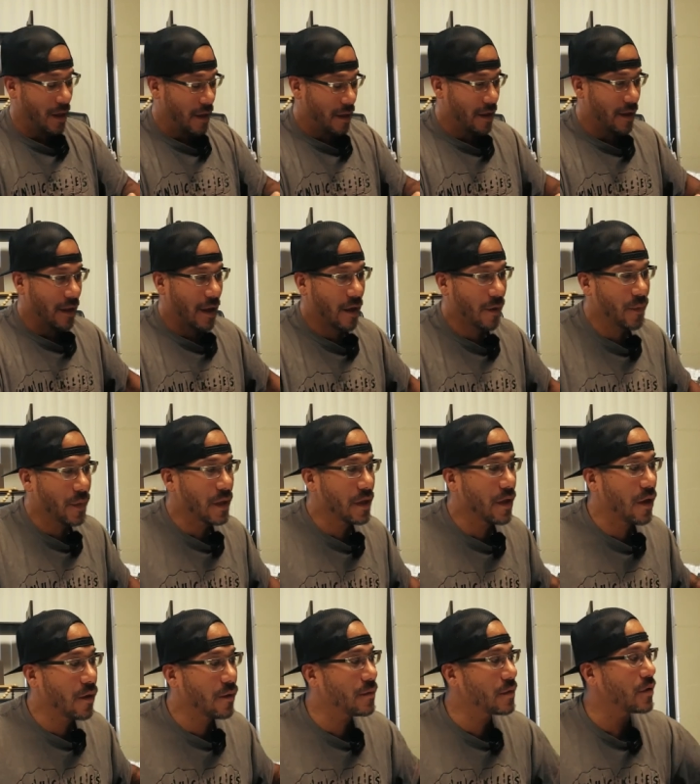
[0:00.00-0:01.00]
that'll be
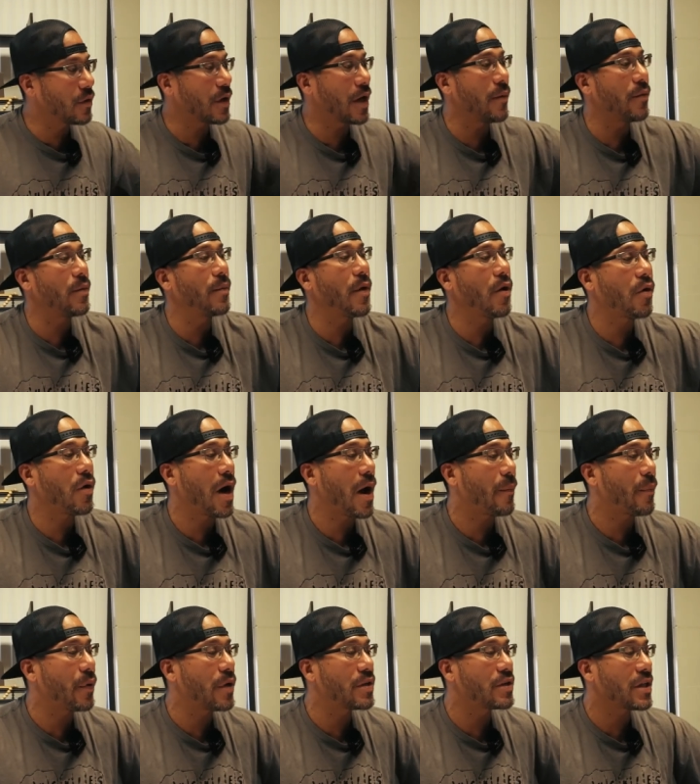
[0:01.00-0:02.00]
dope. So Kemi Moto, I
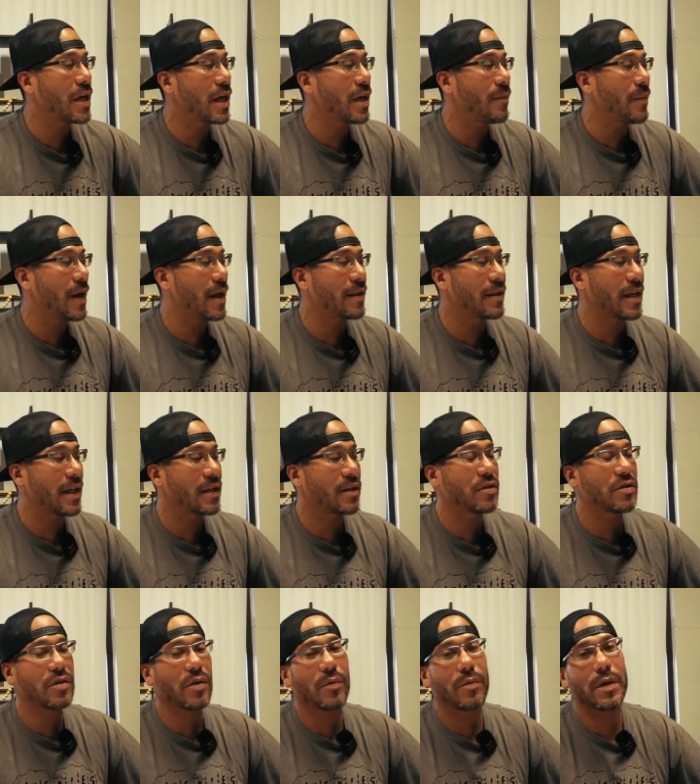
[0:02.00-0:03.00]
appreciate it, man. Thank
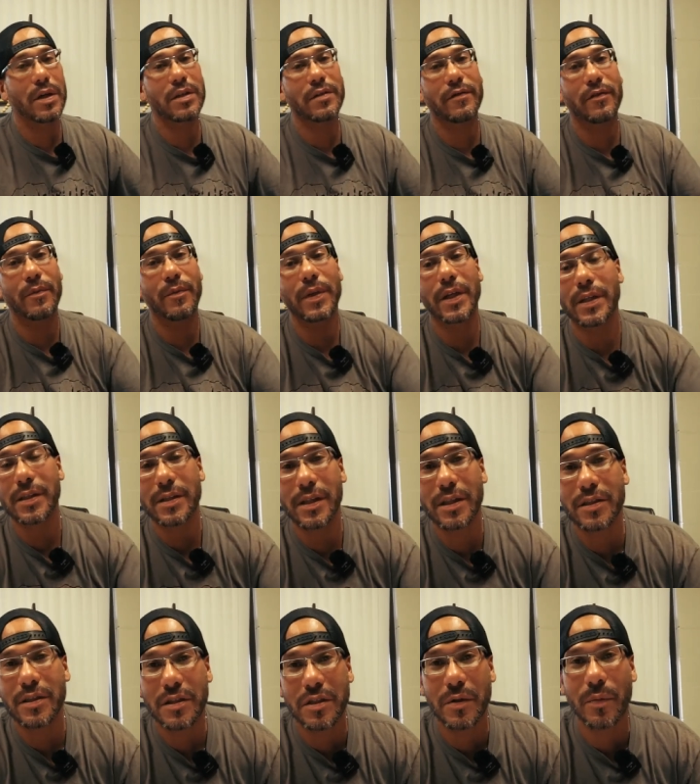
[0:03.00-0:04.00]
you so much for being
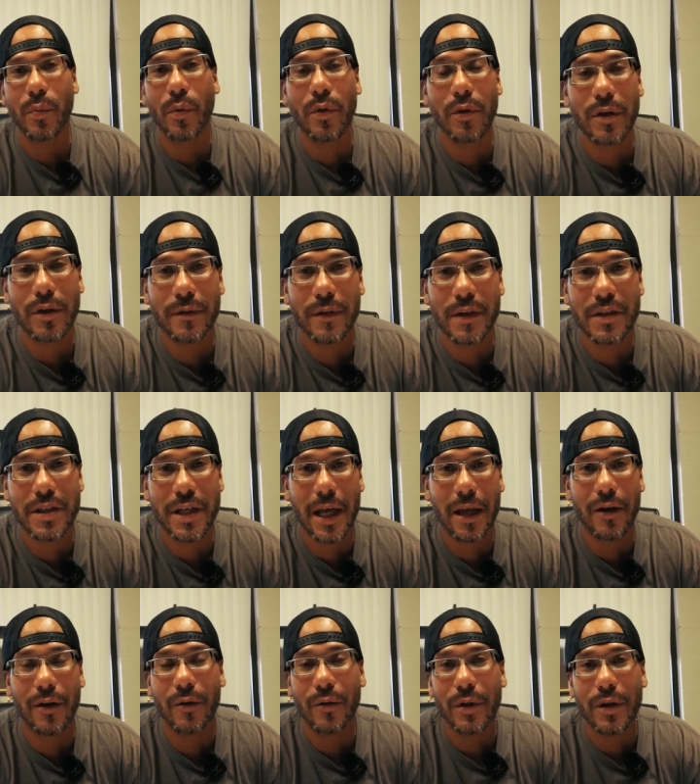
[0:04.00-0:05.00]
such a supporter of the
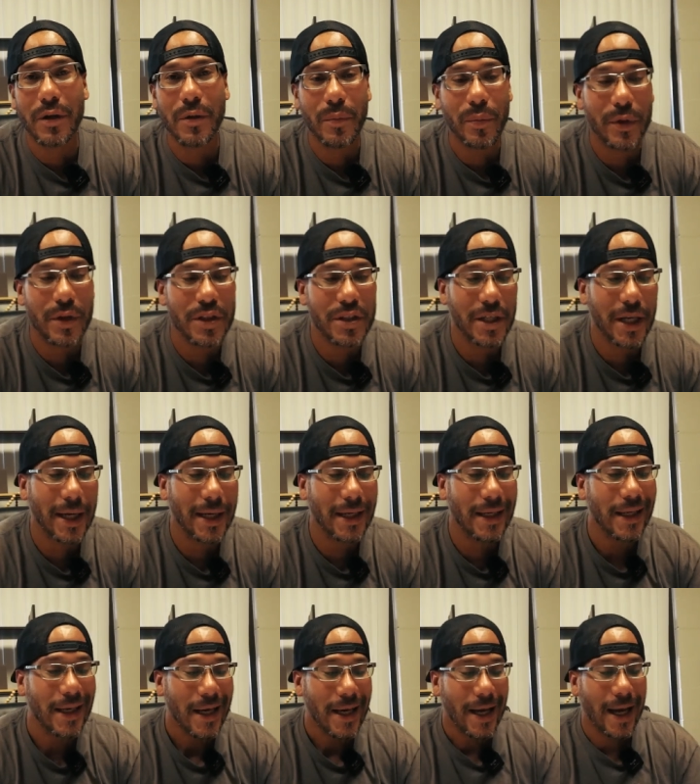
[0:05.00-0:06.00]
channel. I really appreciate
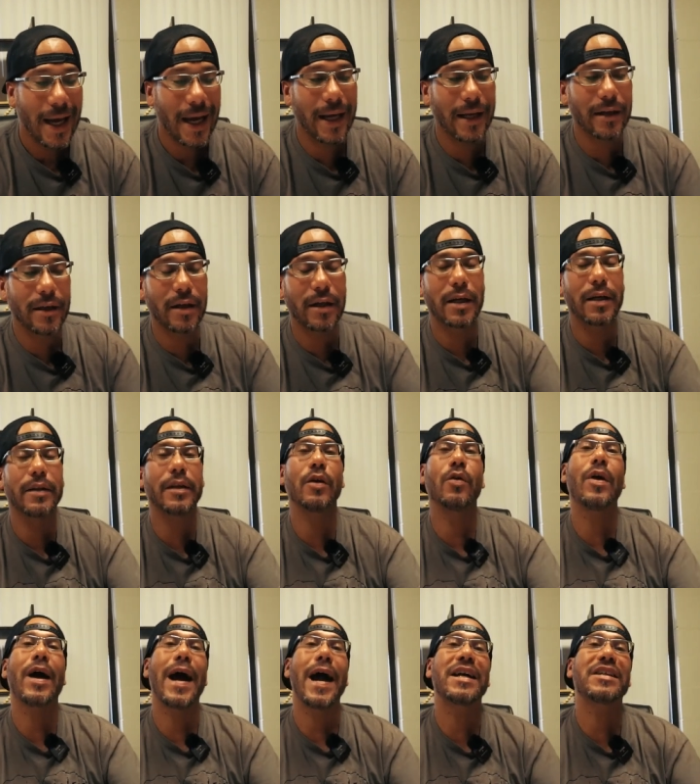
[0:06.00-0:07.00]
it. And uh, there
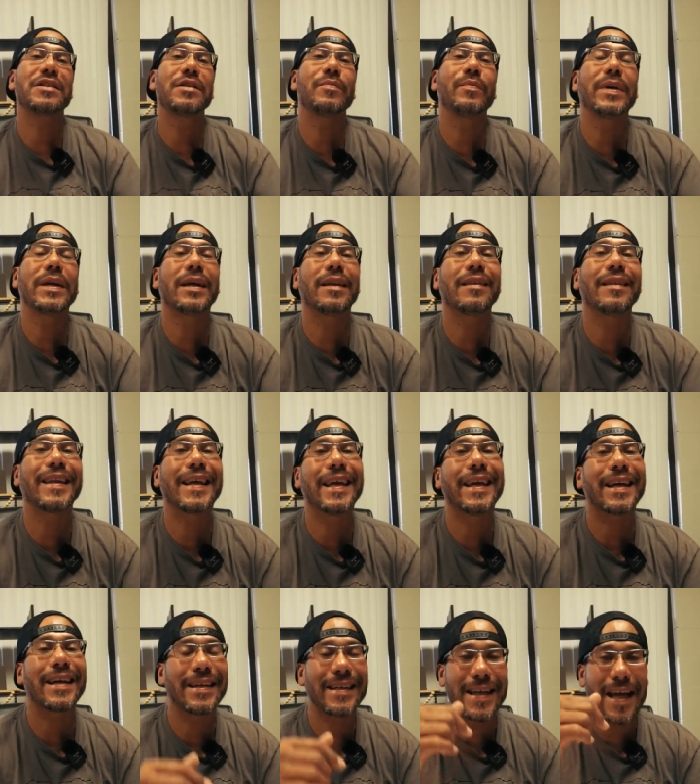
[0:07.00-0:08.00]
will actually be a
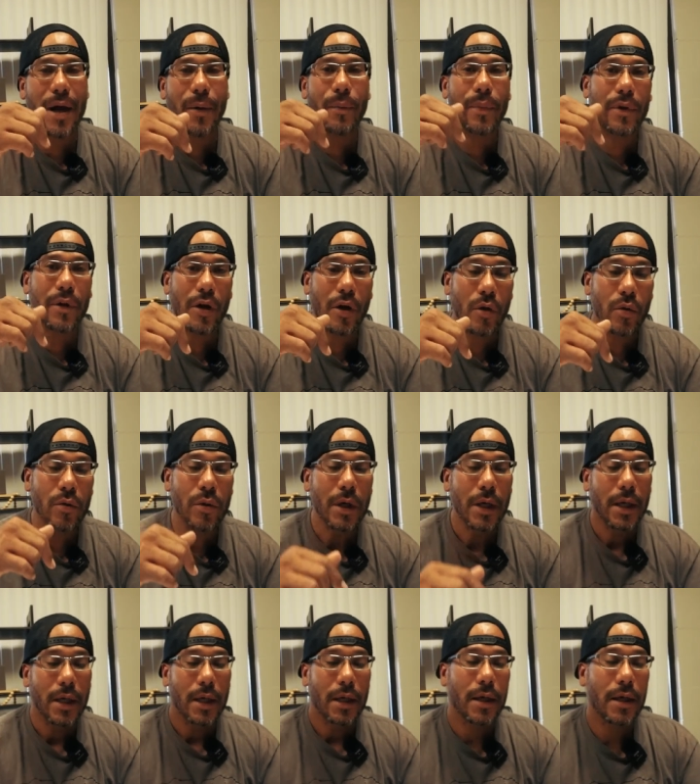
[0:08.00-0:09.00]
link down below
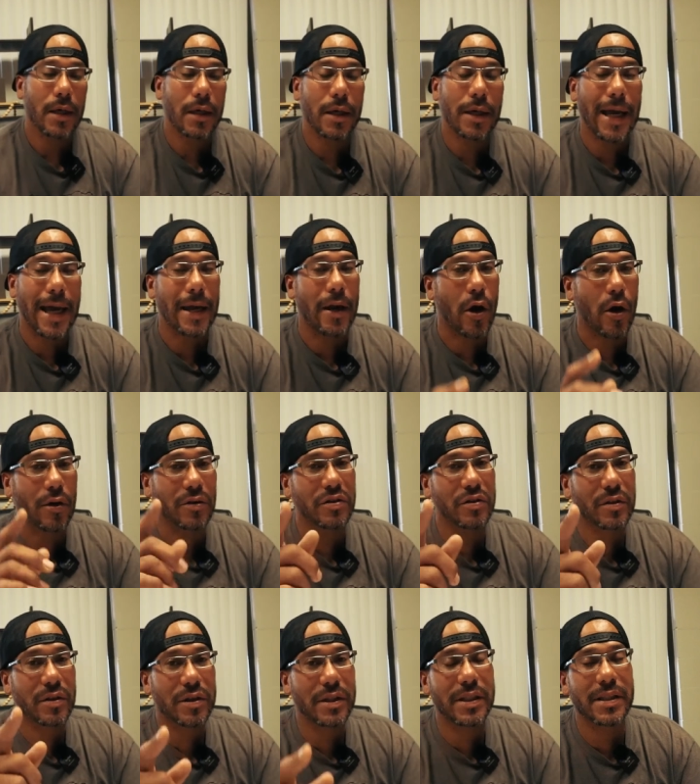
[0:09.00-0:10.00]
uh, and
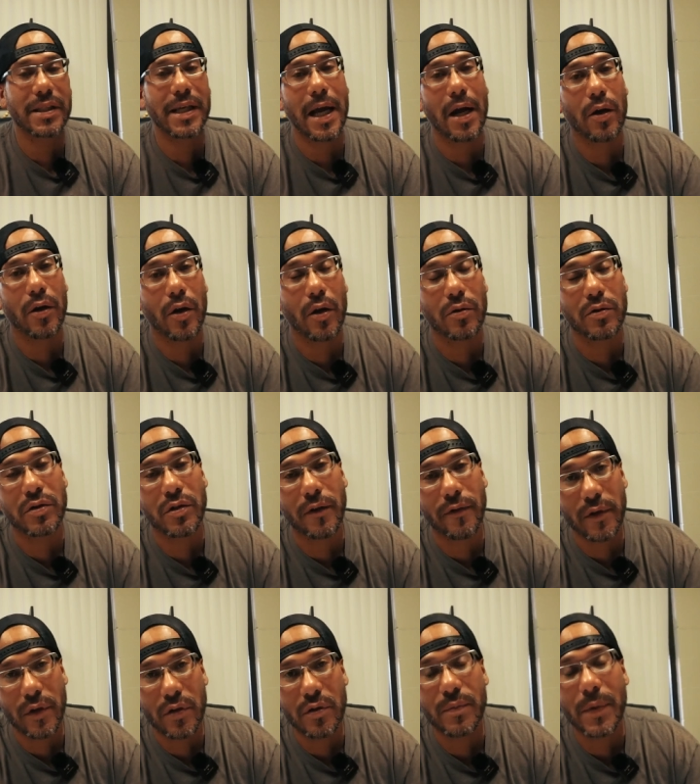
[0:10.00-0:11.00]
also a discount code. So
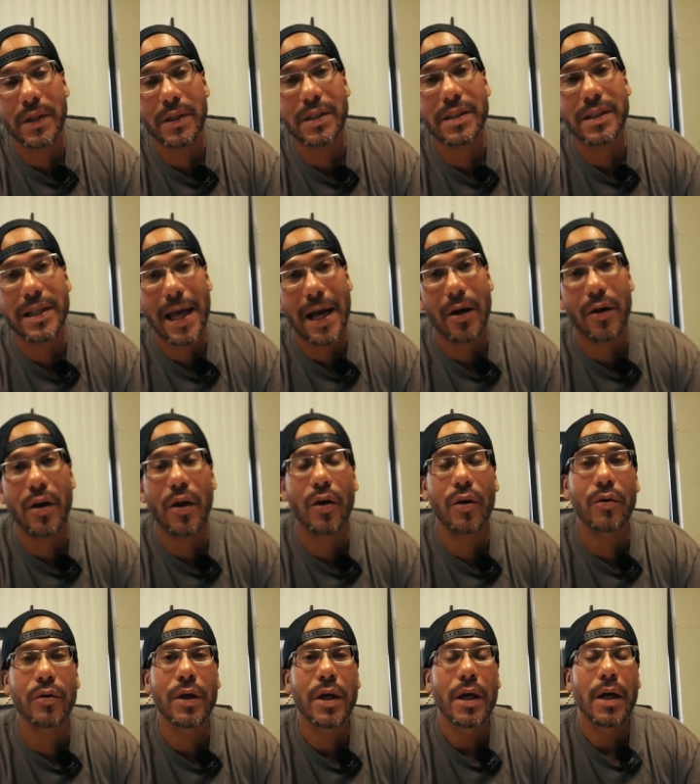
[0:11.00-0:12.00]
if you use my discount
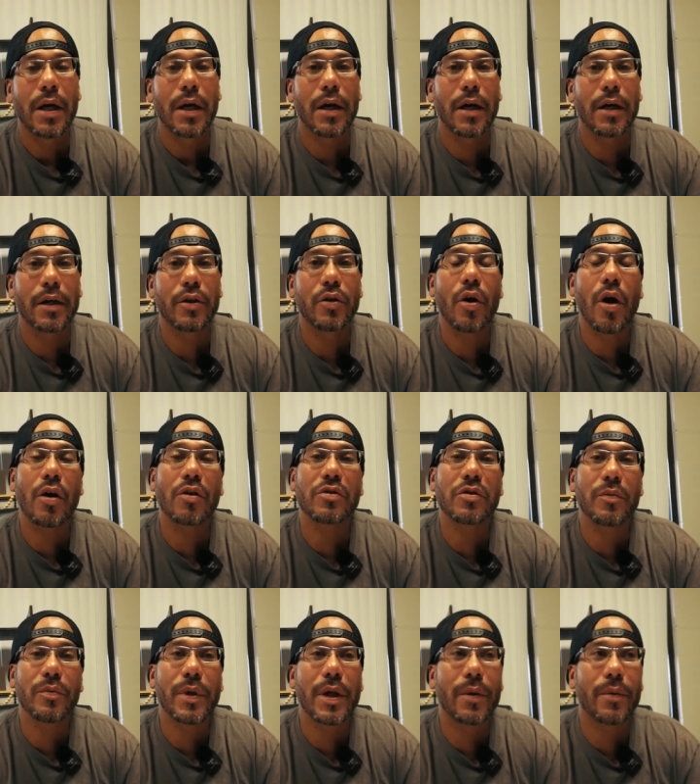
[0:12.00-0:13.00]
code, uh, you'll
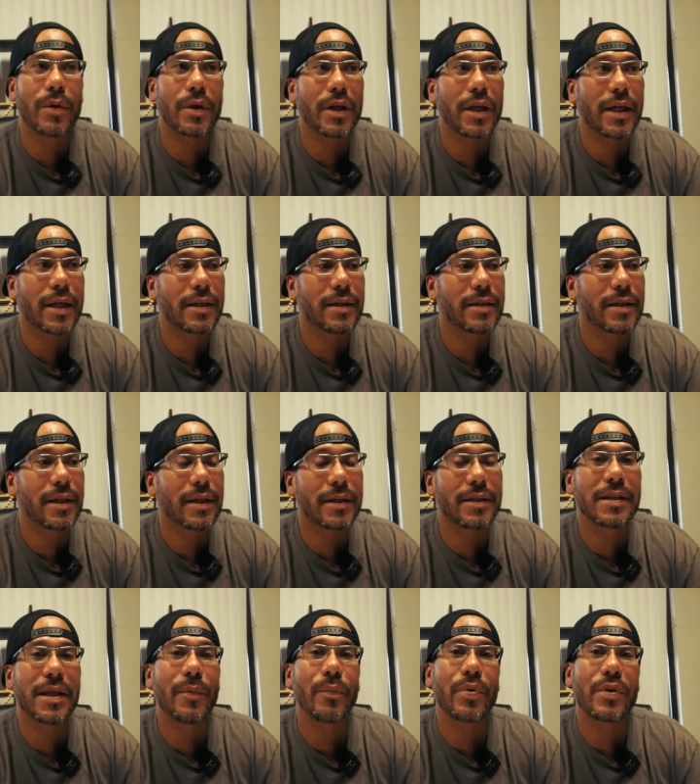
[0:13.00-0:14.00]
also be able to get
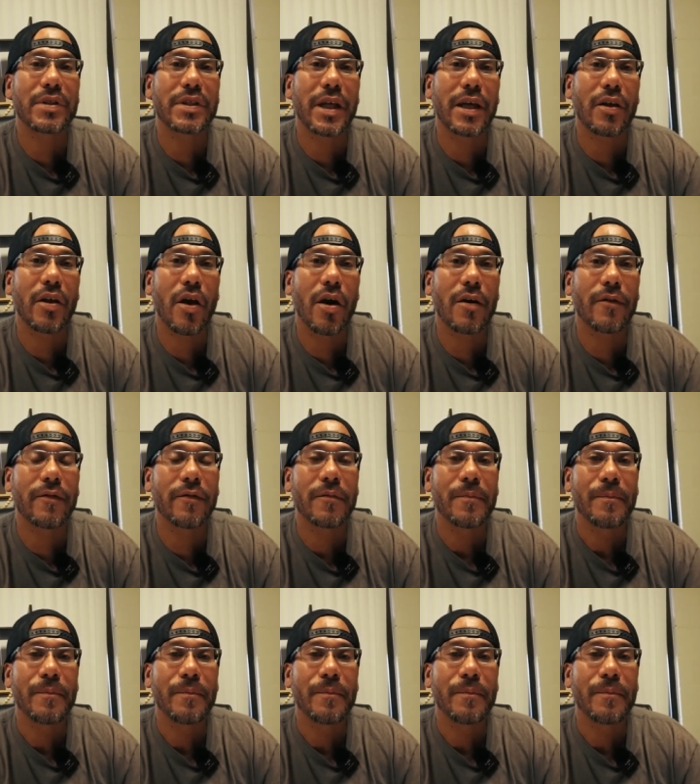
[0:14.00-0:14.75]
10% uh, off